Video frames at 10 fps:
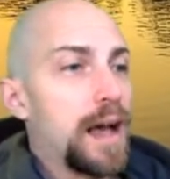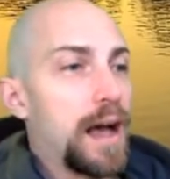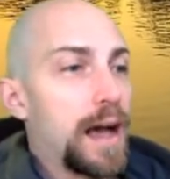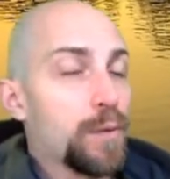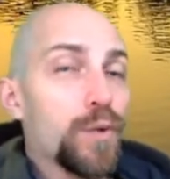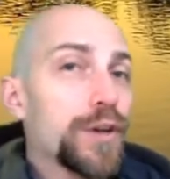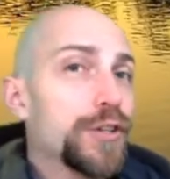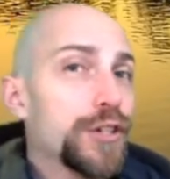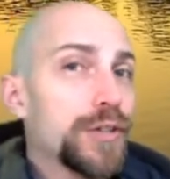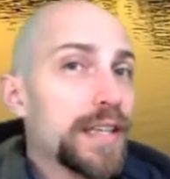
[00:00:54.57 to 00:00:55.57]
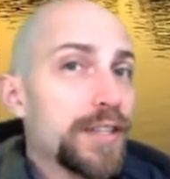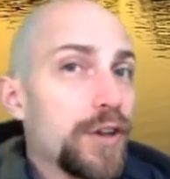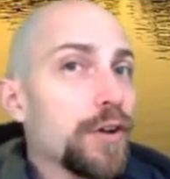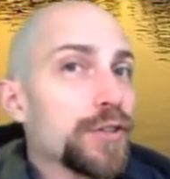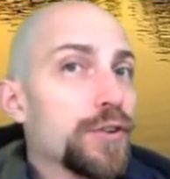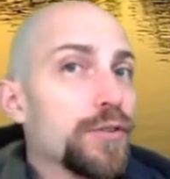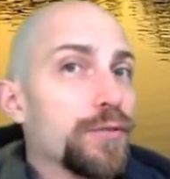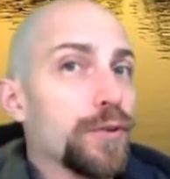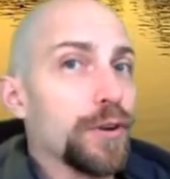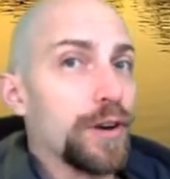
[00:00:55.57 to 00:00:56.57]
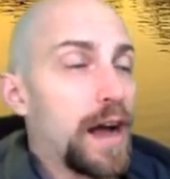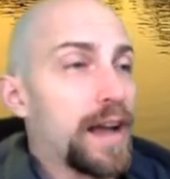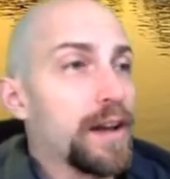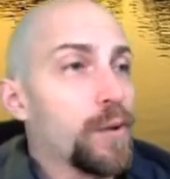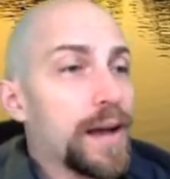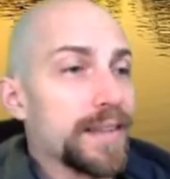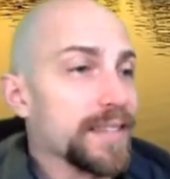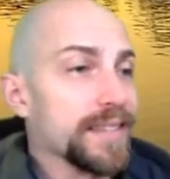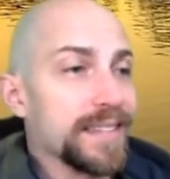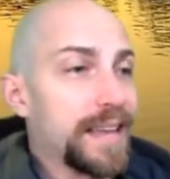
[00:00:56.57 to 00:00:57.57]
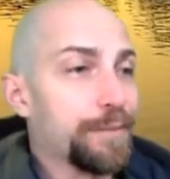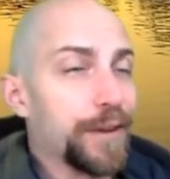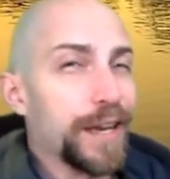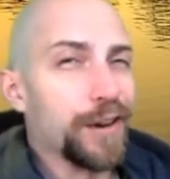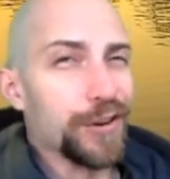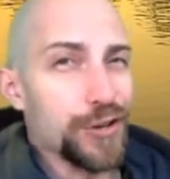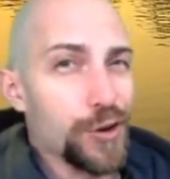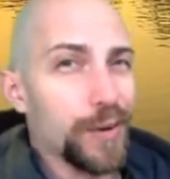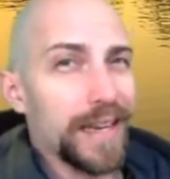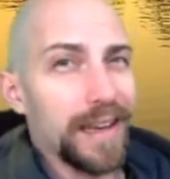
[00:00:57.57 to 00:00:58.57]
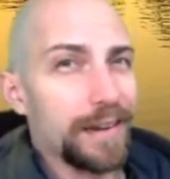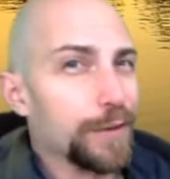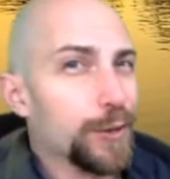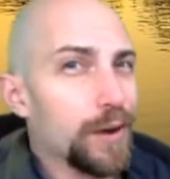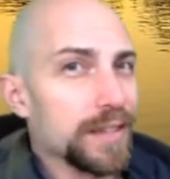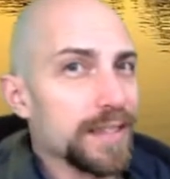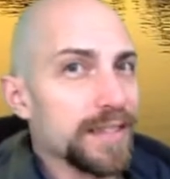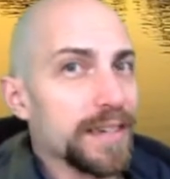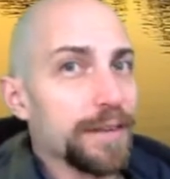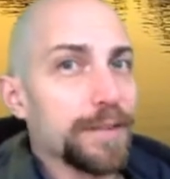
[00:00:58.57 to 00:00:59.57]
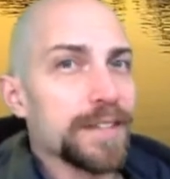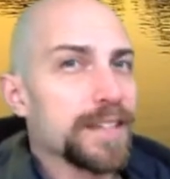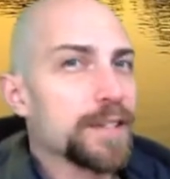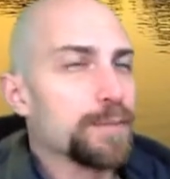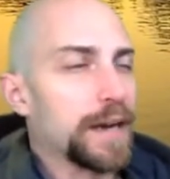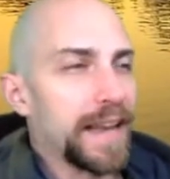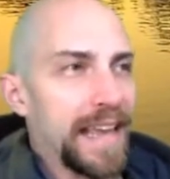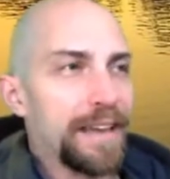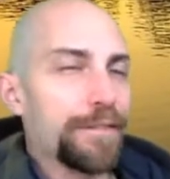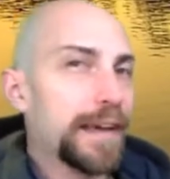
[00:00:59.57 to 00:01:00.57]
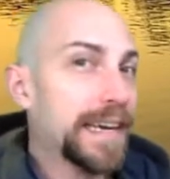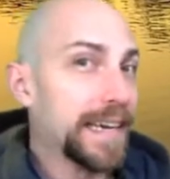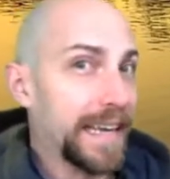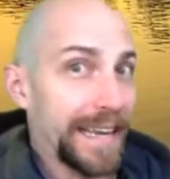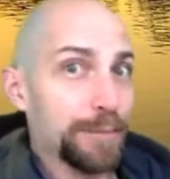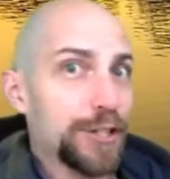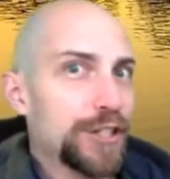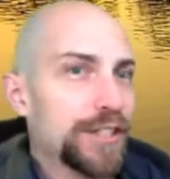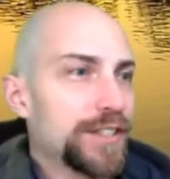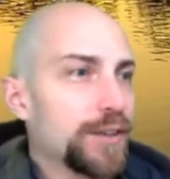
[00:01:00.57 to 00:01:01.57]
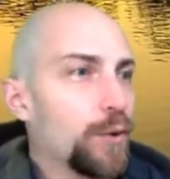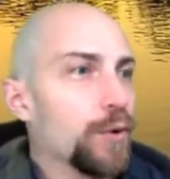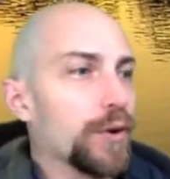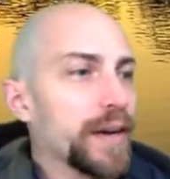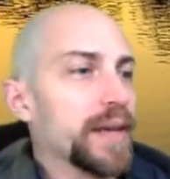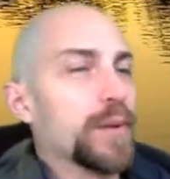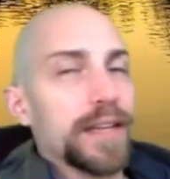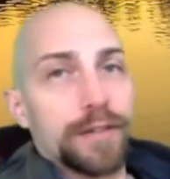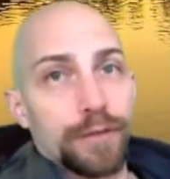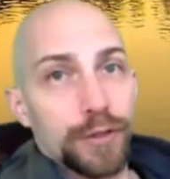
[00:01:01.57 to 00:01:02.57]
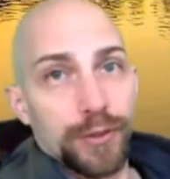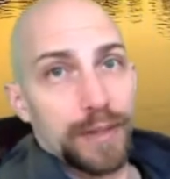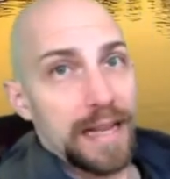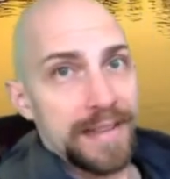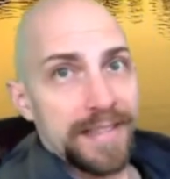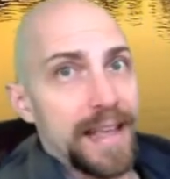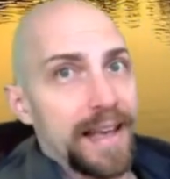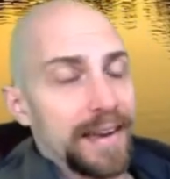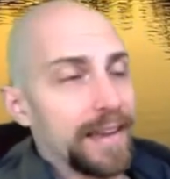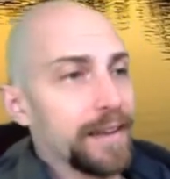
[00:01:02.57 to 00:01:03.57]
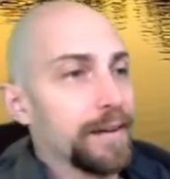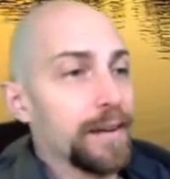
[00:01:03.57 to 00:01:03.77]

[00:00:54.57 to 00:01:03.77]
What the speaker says: I would do this also for iOS in the same video to show any kind of nuances and differences, but I can't find any images or any way to virtualize that in